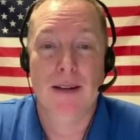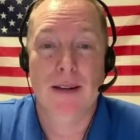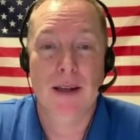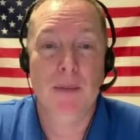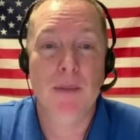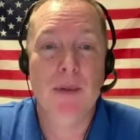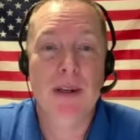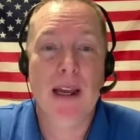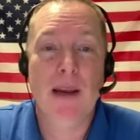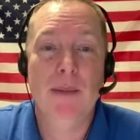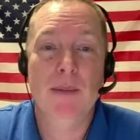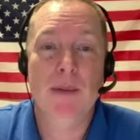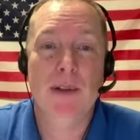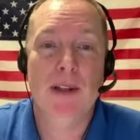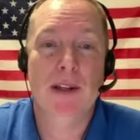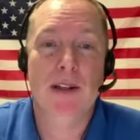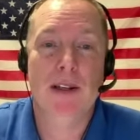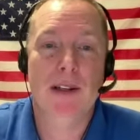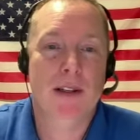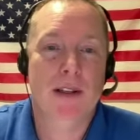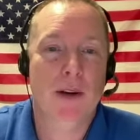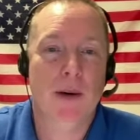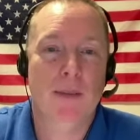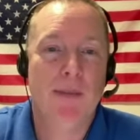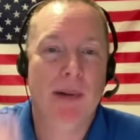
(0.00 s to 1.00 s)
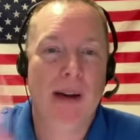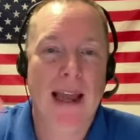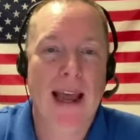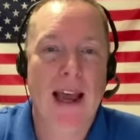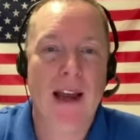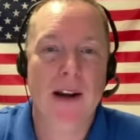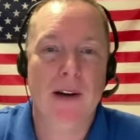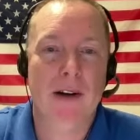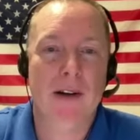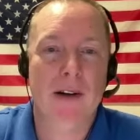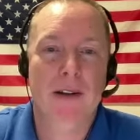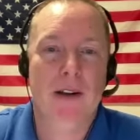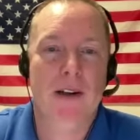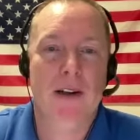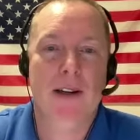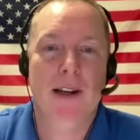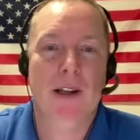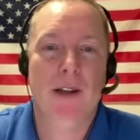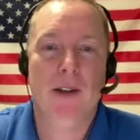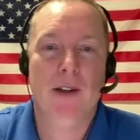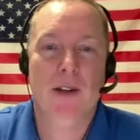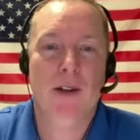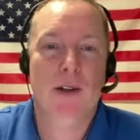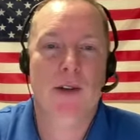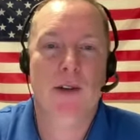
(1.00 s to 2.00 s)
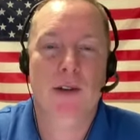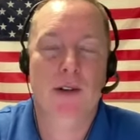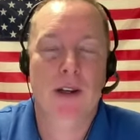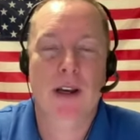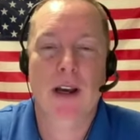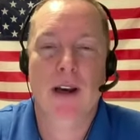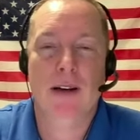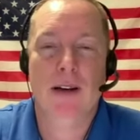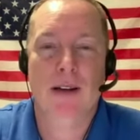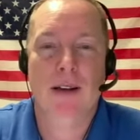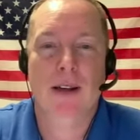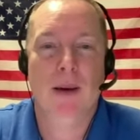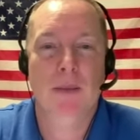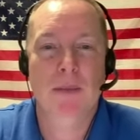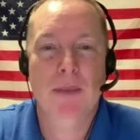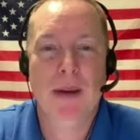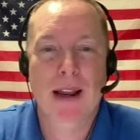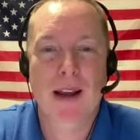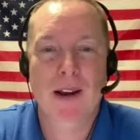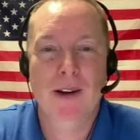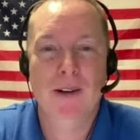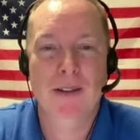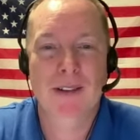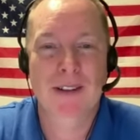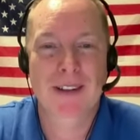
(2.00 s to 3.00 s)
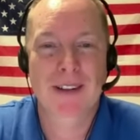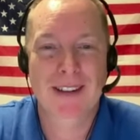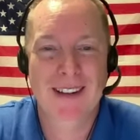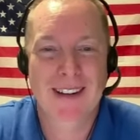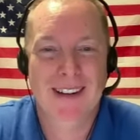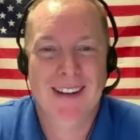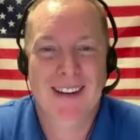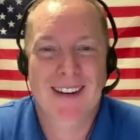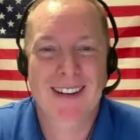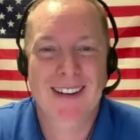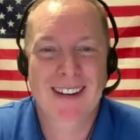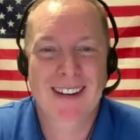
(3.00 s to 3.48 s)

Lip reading: Sometimes it's your bladder that tells you you got to come down, you know?